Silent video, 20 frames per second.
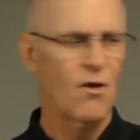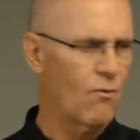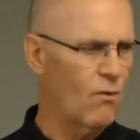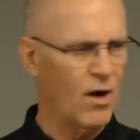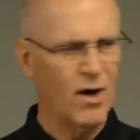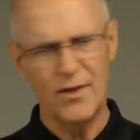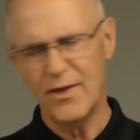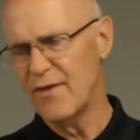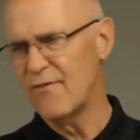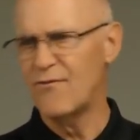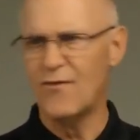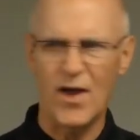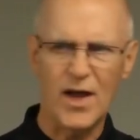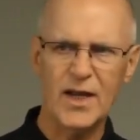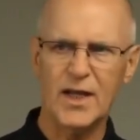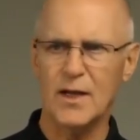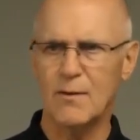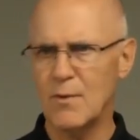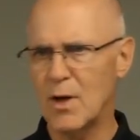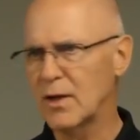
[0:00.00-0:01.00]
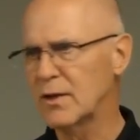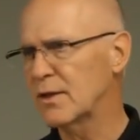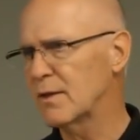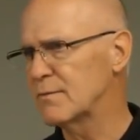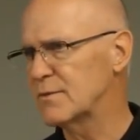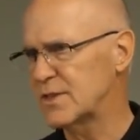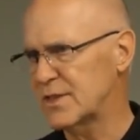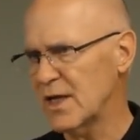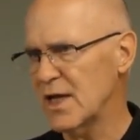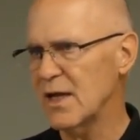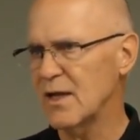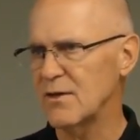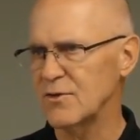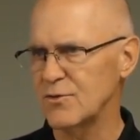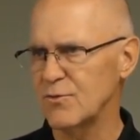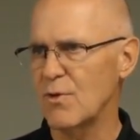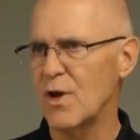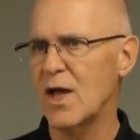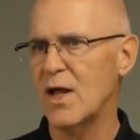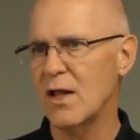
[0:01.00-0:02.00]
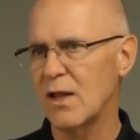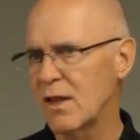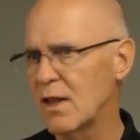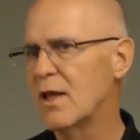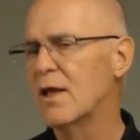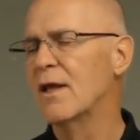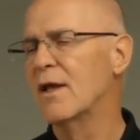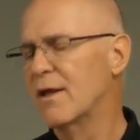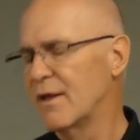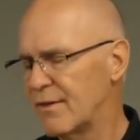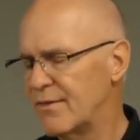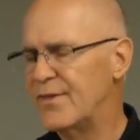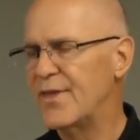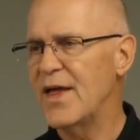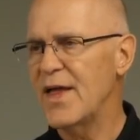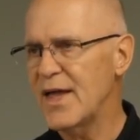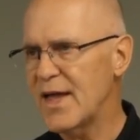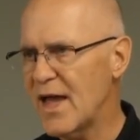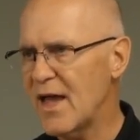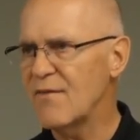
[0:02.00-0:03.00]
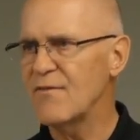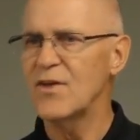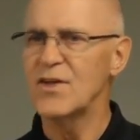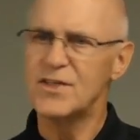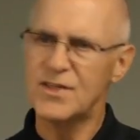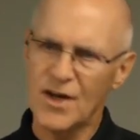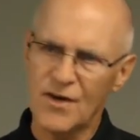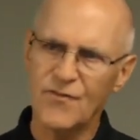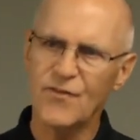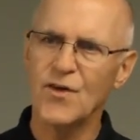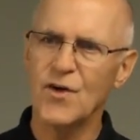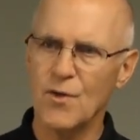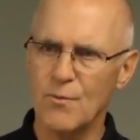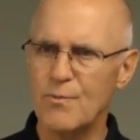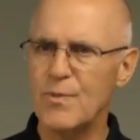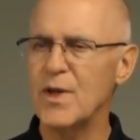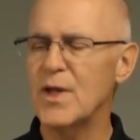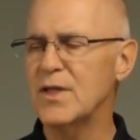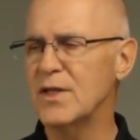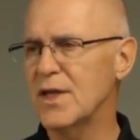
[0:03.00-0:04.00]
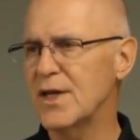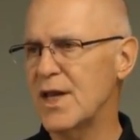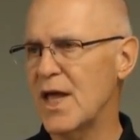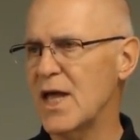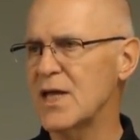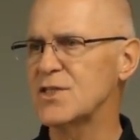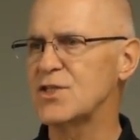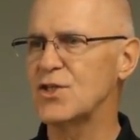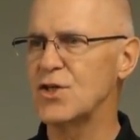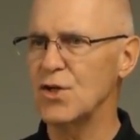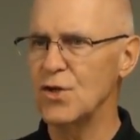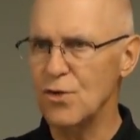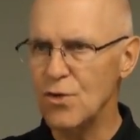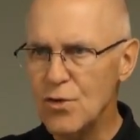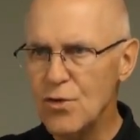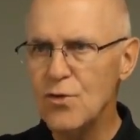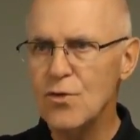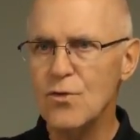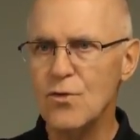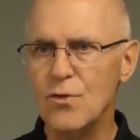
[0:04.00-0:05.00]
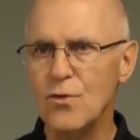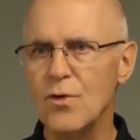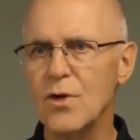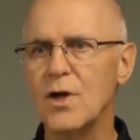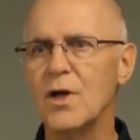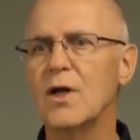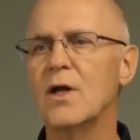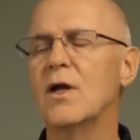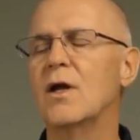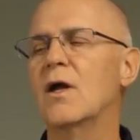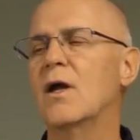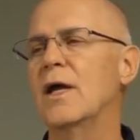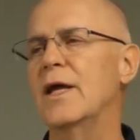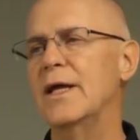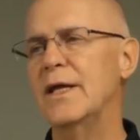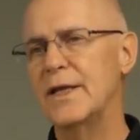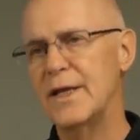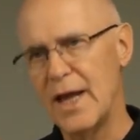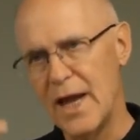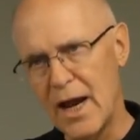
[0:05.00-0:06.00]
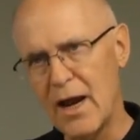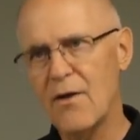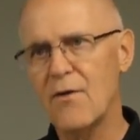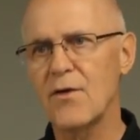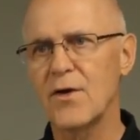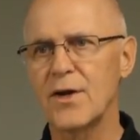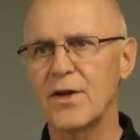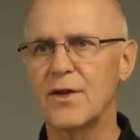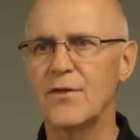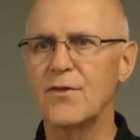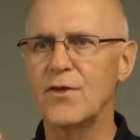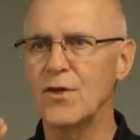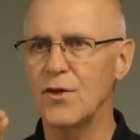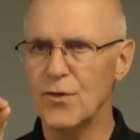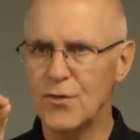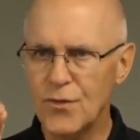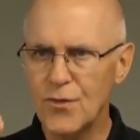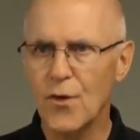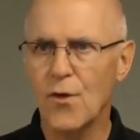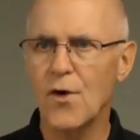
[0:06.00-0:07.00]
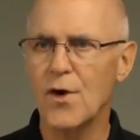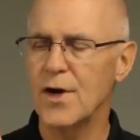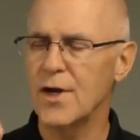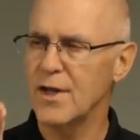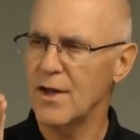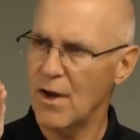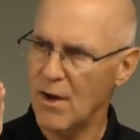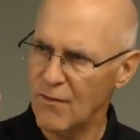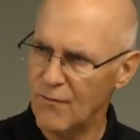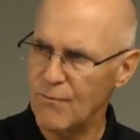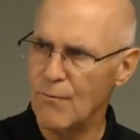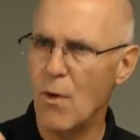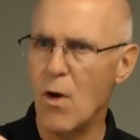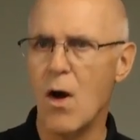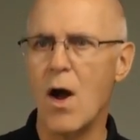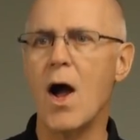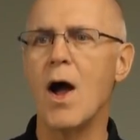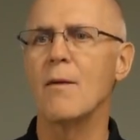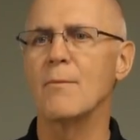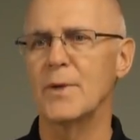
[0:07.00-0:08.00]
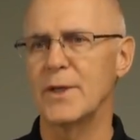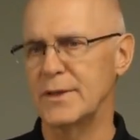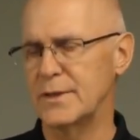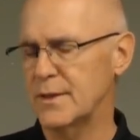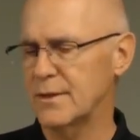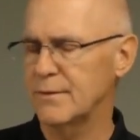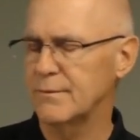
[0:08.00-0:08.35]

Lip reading: why are they fighting among themselves? Well, they have a different opinion as to who inherited the authority of Muhammad.